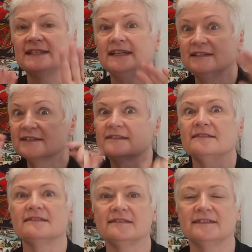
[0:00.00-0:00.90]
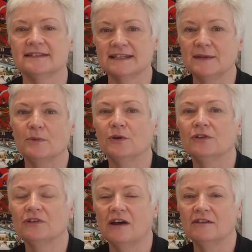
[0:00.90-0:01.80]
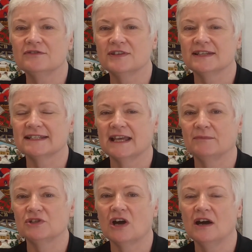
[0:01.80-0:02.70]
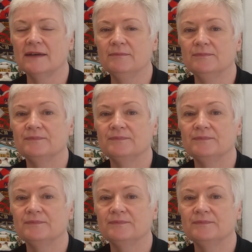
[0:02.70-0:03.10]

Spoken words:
things because you can see both tiles at the same time.